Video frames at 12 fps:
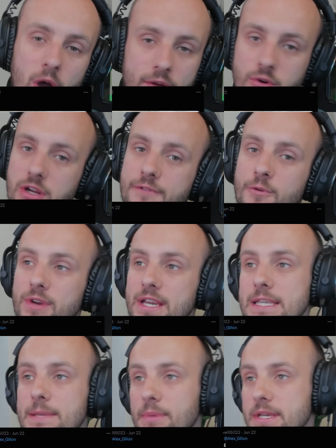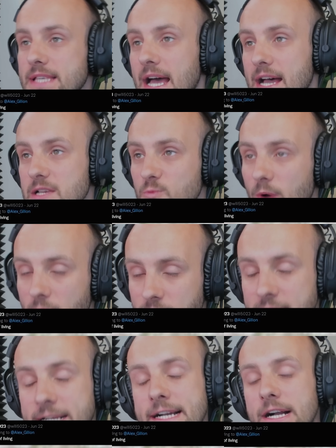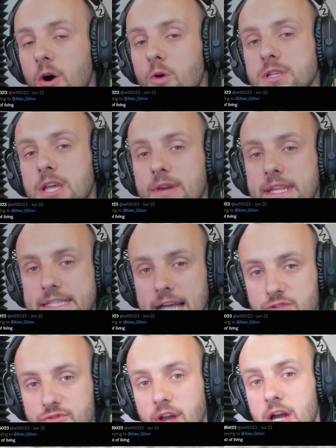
everyone can afford it, as simple as that as well. Also in this category,